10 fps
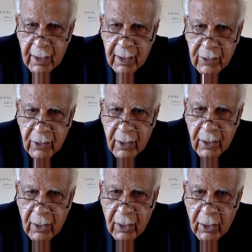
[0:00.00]
It's called
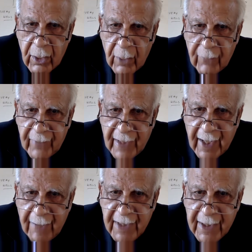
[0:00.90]
law of
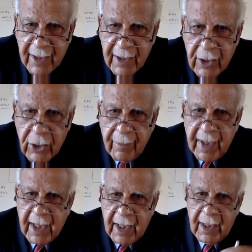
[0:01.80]
eminent
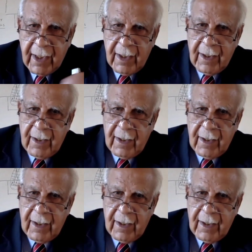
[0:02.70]
domain.